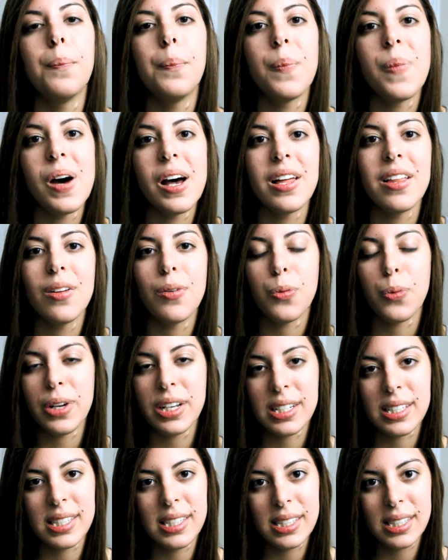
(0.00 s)
But
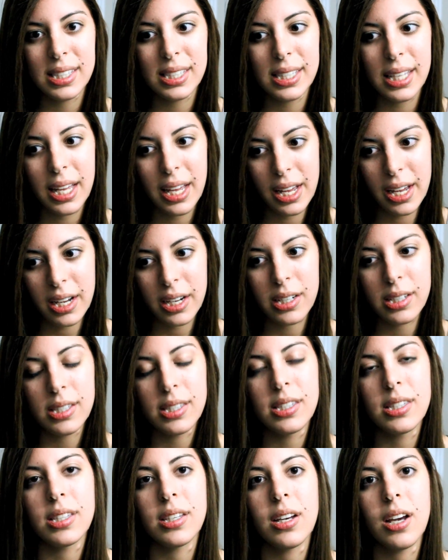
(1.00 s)
week
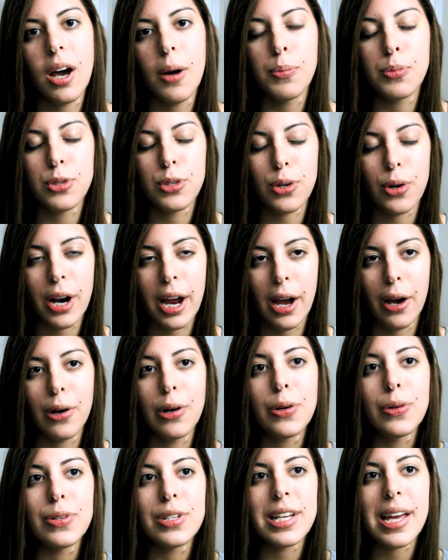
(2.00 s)
6 comes
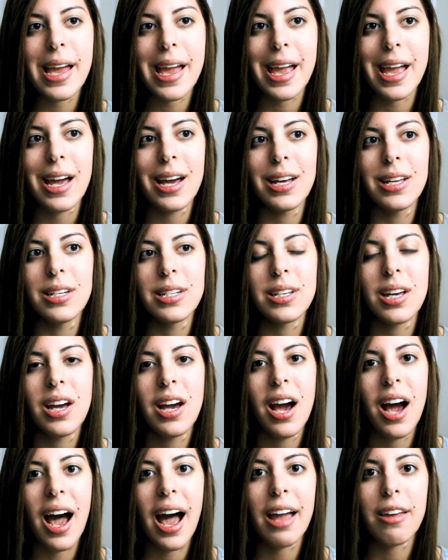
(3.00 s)
around and
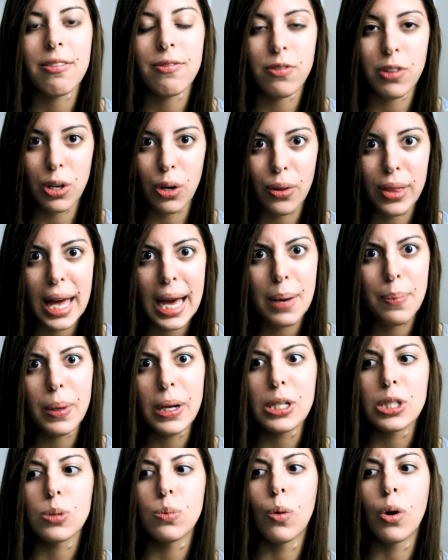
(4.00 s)
I feel that, but
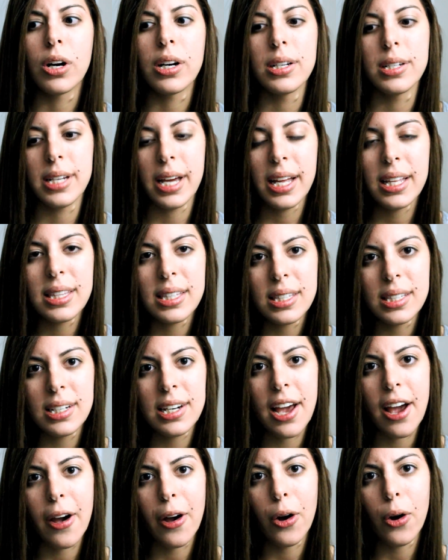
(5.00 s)
it's more intense
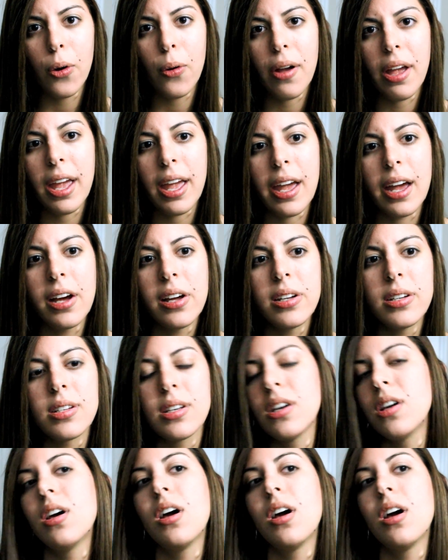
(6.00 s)
now, and